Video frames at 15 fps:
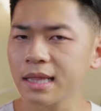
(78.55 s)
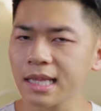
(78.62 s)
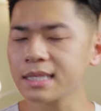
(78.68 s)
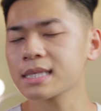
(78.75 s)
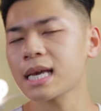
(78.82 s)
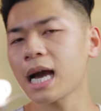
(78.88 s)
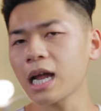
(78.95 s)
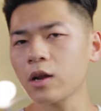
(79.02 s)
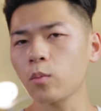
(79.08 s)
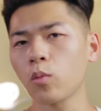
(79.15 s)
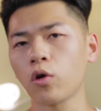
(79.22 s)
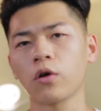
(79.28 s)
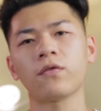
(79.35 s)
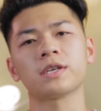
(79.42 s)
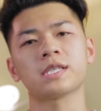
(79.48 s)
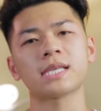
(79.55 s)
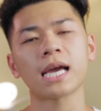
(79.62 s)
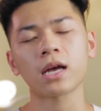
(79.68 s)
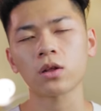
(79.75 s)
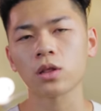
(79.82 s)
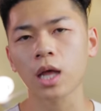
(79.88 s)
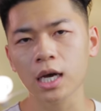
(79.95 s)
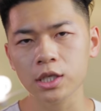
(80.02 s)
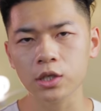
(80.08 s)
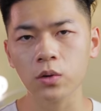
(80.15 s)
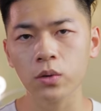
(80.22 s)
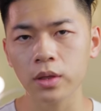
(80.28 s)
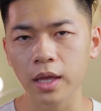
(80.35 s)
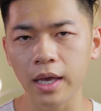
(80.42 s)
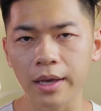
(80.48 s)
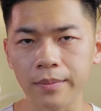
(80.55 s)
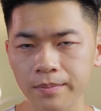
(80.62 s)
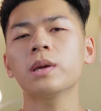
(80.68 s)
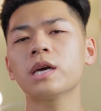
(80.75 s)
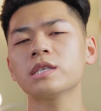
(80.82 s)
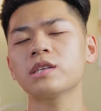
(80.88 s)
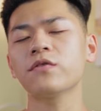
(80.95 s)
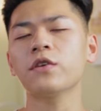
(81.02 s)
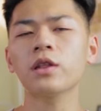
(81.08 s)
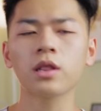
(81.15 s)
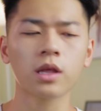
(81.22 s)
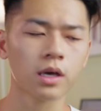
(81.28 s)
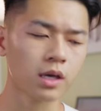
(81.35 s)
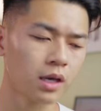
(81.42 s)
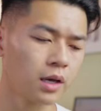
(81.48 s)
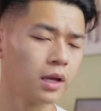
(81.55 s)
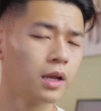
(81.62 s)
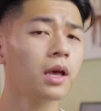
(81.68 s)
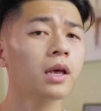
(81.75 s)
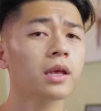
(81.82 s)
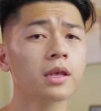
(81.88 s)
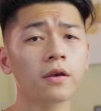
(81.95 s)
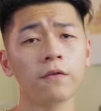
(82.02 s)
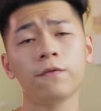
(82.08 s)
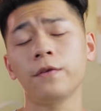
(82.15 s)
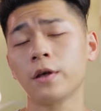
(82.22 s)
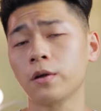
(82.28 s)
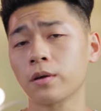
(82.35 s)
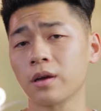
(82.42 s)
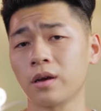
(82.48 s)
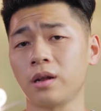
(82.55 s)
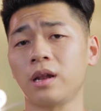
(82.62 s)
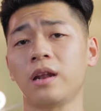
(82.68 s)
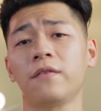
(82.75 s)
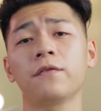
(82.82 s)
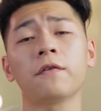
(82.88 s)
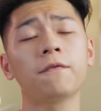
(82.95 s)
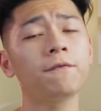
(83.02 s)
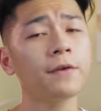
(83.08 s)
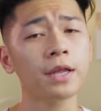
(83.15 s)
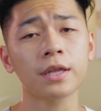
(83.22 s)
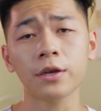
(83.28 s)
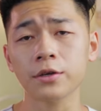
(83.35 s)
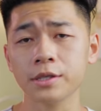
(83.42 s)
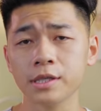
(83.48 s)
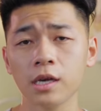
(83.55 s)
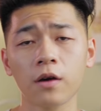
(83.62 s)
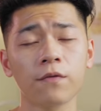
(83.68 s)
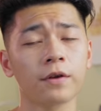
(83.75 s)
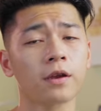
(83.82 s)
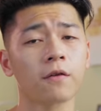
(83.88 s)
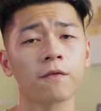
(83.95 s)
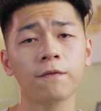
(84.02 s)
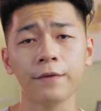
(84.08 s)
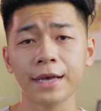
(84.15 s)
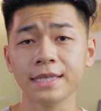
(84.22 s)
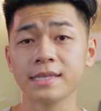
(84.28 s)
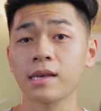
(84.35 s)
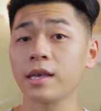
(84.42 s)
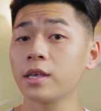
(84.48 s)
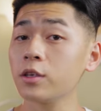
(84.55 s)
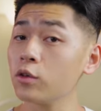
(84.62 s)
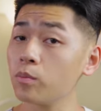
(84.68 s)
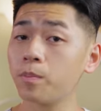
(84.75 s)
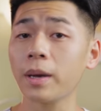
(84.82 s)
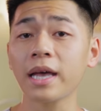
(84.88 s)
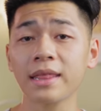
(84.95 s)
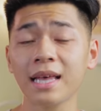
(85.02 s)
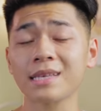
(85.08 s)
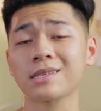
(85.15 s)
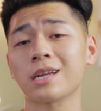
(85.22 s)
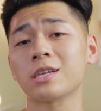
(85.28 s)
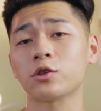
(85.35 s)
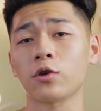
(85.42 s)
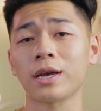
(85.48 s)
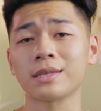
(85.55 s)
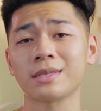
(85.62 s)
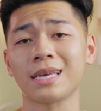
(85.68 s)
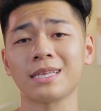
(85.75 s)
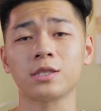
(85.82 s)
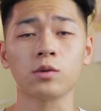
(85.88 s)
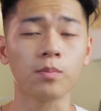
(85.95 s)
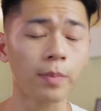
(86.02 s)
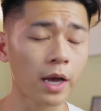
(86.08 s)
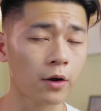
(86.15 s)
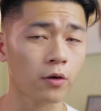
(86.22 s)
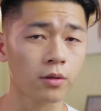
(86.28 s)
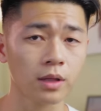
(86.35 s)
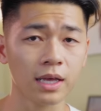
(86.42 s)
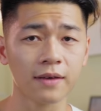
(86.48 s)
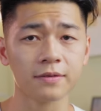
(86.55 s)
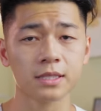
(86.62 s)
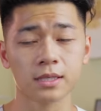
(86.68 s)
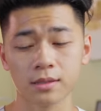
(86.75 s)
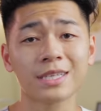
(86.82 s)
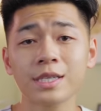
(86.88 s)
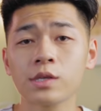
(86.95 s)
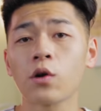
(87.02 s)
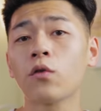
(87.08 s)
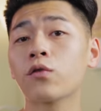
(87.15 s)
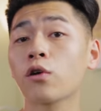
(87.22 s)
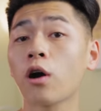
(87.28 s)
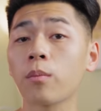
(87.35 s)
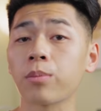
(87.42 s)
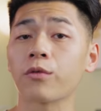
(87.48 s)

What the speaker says: And that's kind of more of a psychological thing, because if you look good, you feel good, and if you're feeling yourself and you're fit, you bet that's going to translate to better lifts and just overall